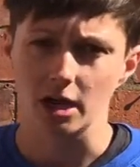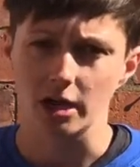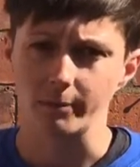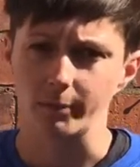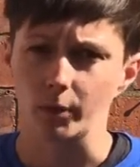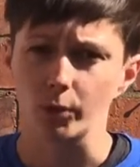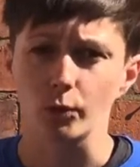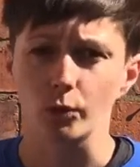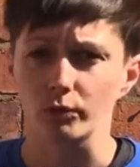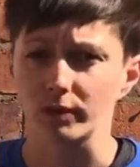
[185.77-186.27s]

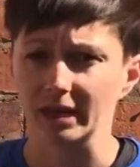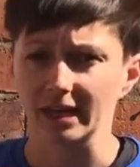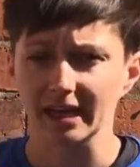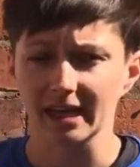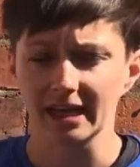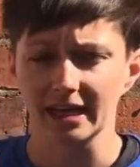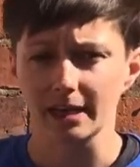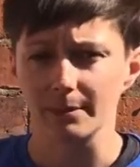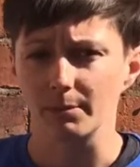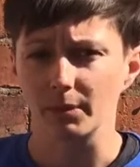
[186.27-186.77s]
or again,
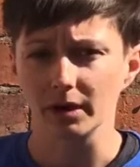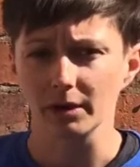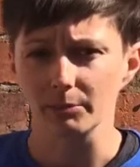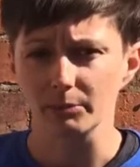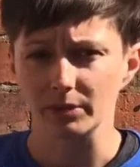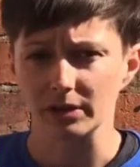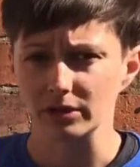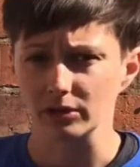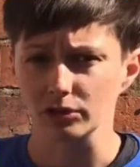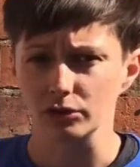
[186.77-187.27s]
it might be
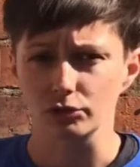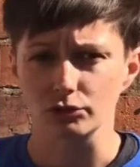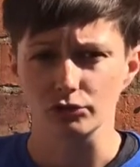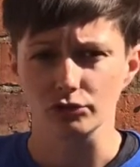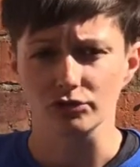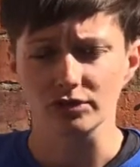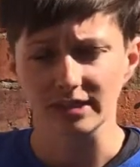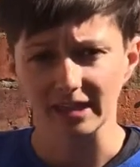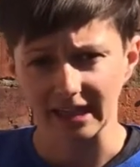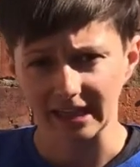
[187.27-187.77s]
that you just
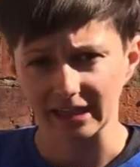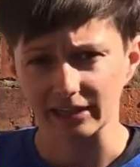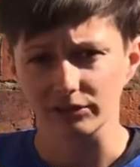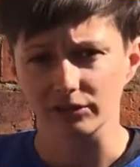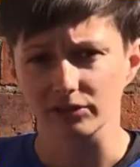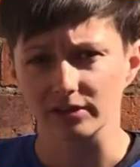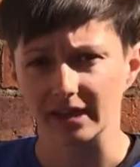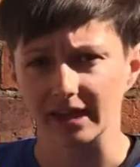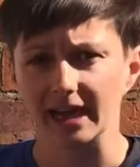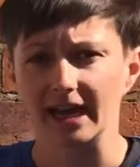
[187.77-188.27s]
get into
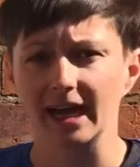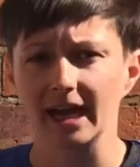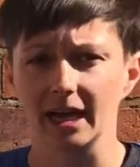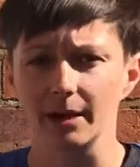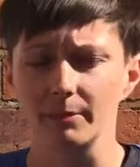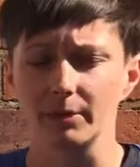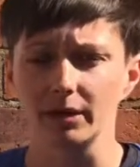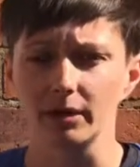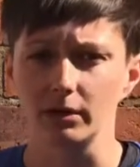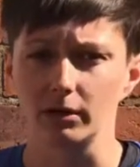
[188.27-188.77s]
that
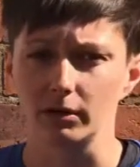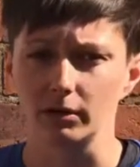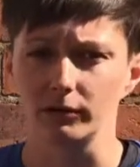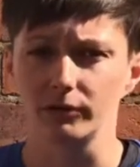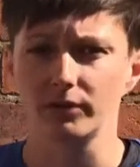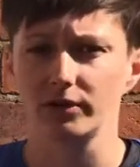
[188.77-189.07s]
habit of,